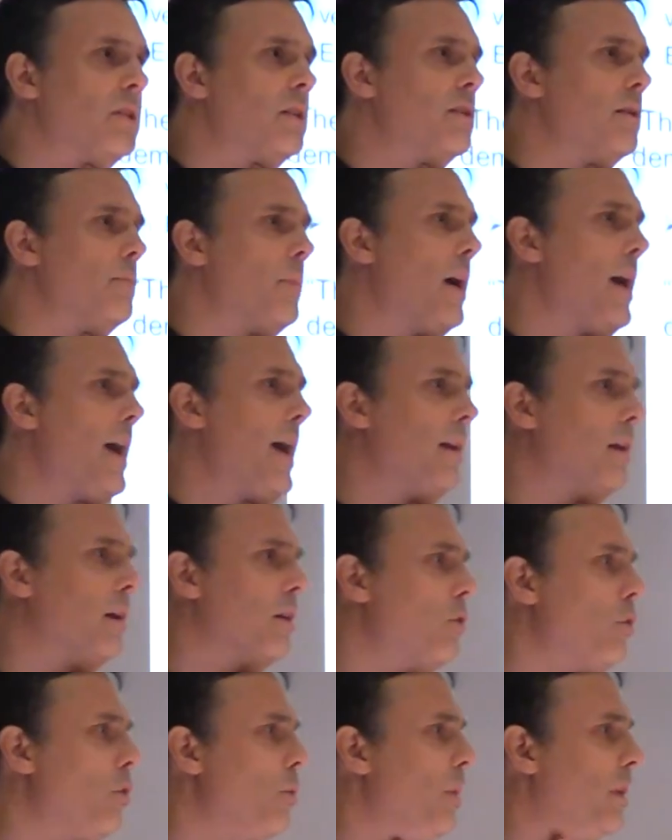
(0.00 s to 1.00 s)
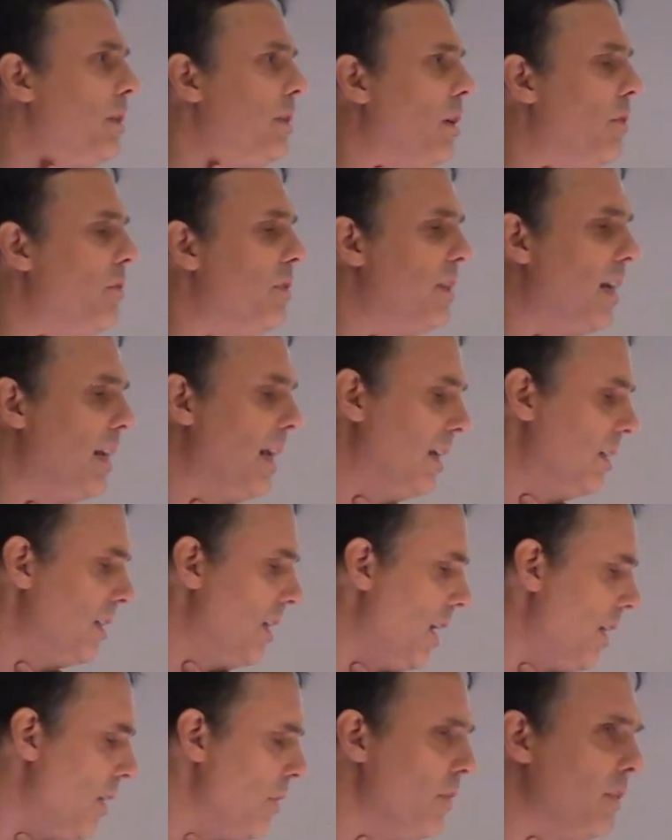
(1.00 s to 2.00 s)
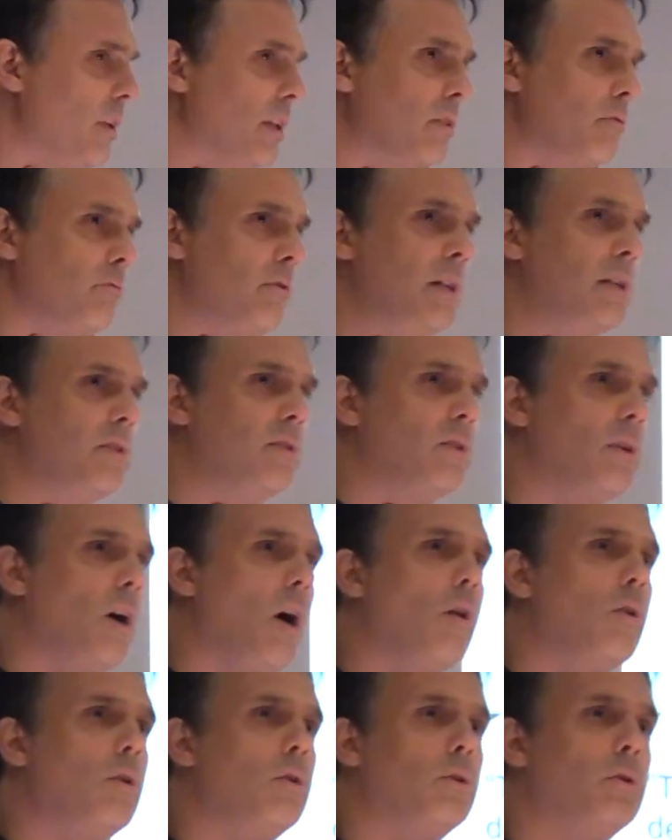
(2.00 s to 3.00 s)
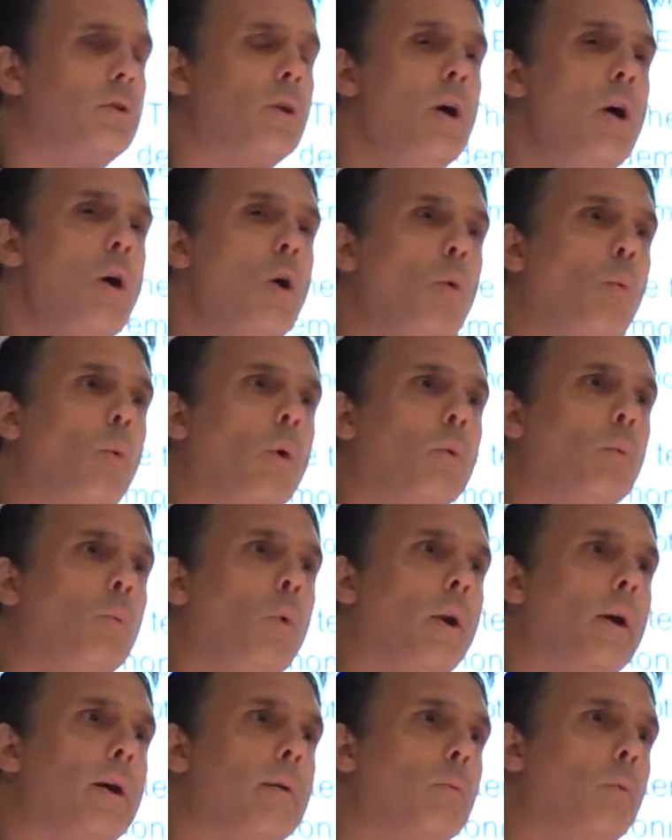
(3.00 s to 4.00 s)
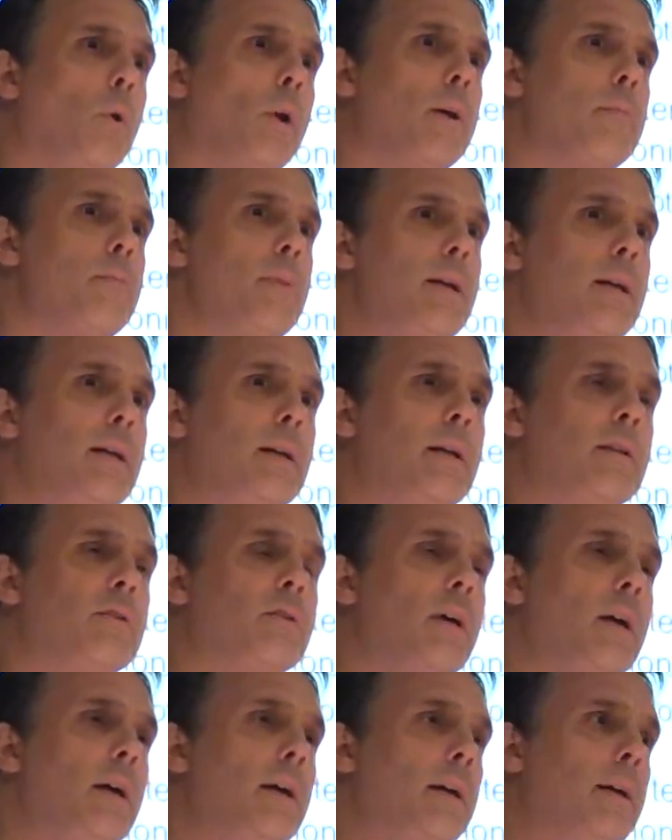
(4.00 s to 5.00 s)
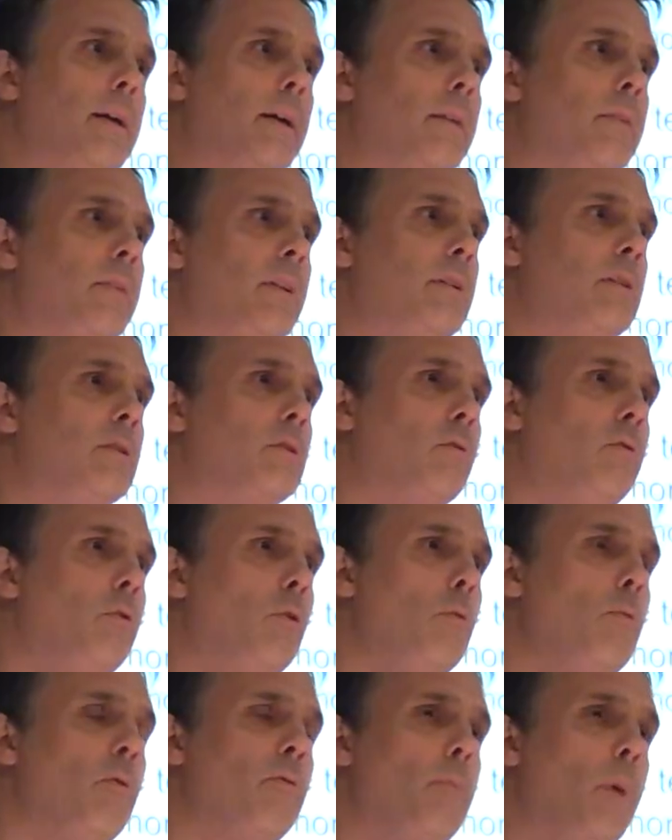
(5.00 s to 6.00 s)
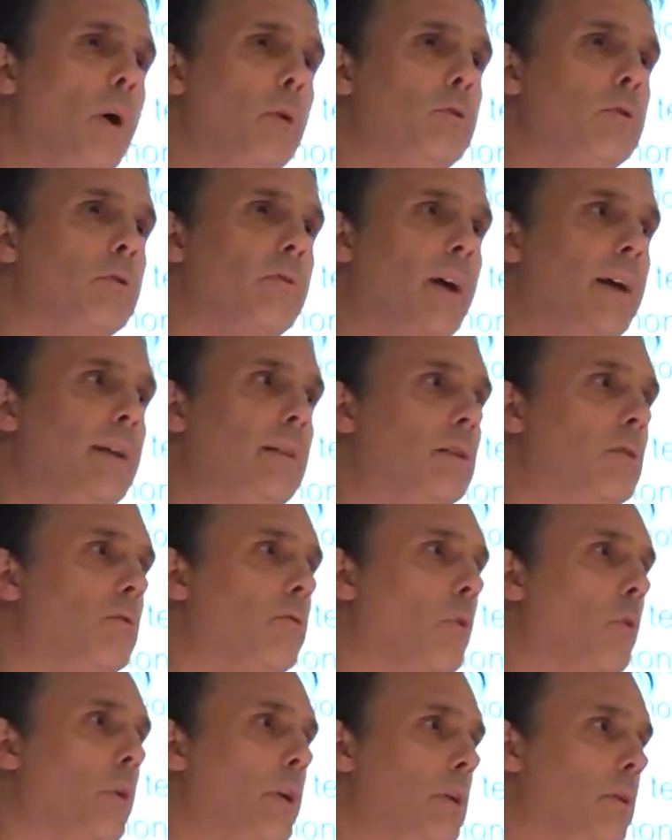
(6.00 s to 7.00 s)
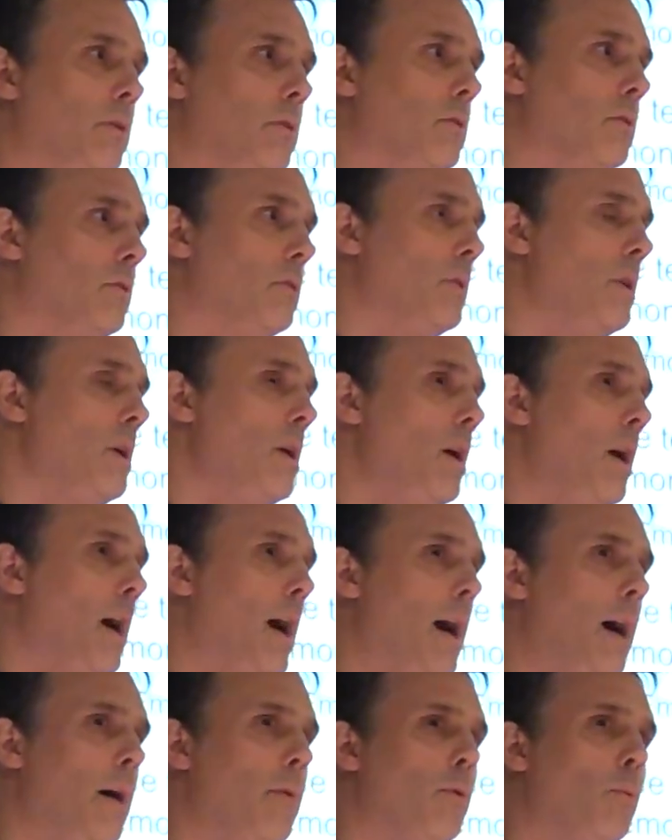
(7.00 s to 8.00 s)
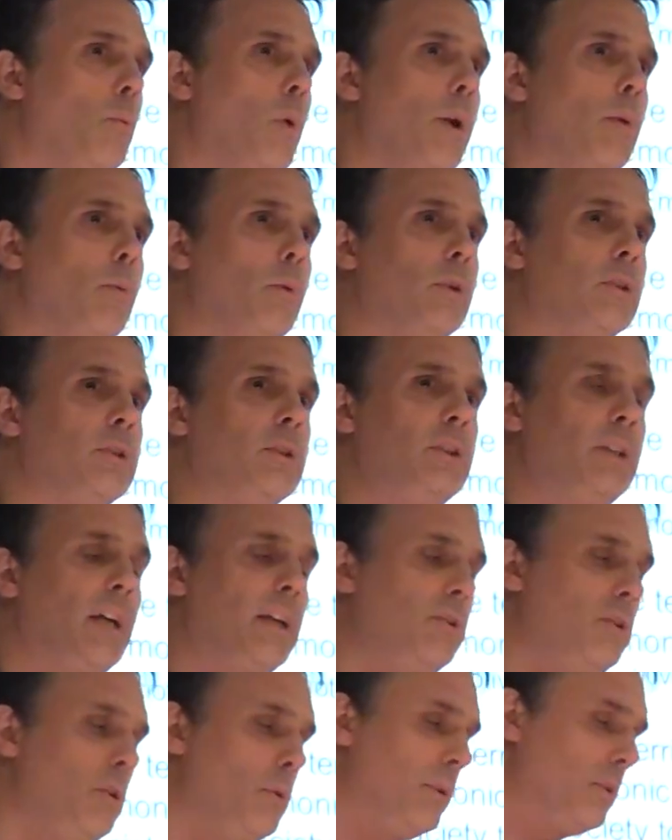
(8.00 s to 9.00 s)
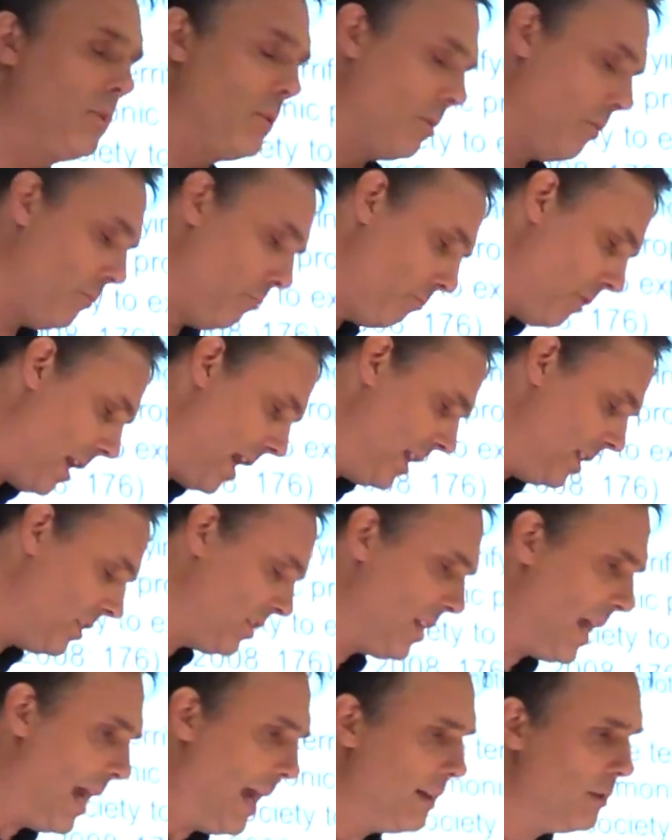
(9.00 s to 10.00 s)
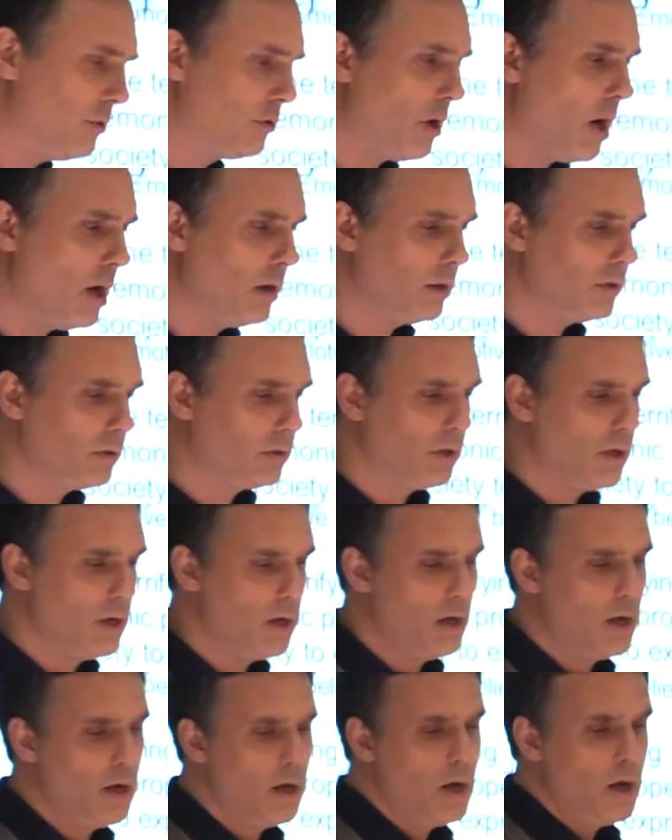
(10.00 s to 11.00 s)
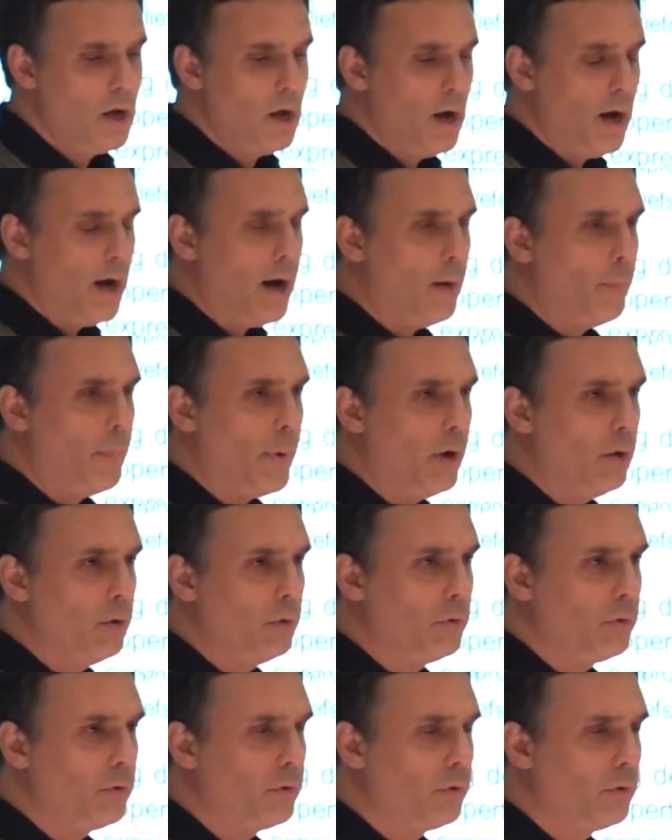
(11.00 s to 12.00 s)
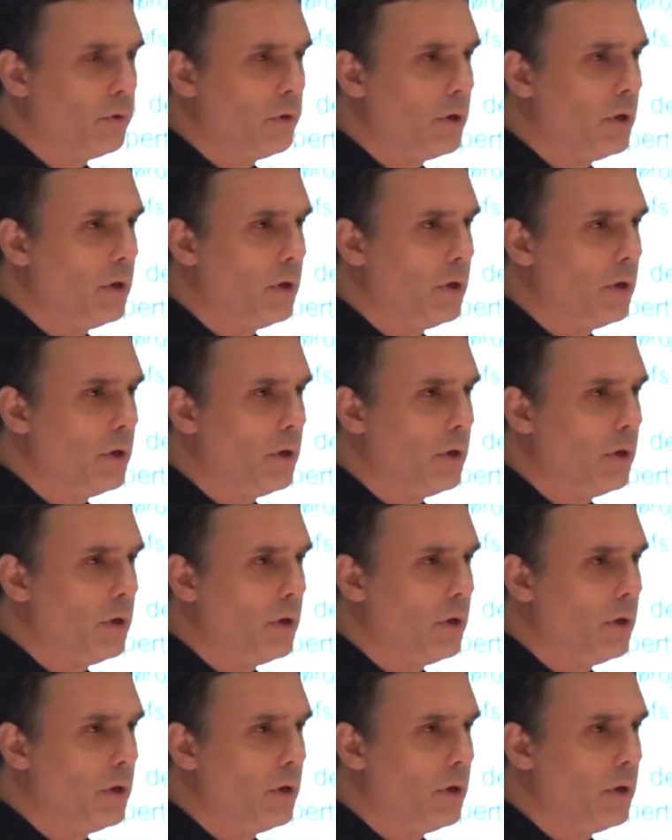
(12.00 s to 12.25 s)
this in my head, I caught myself and said, actually, I don't think the reasons are good. What I mean is, this is a form of motivated avoidance. That what I want to suggest to you is that race and drugs are both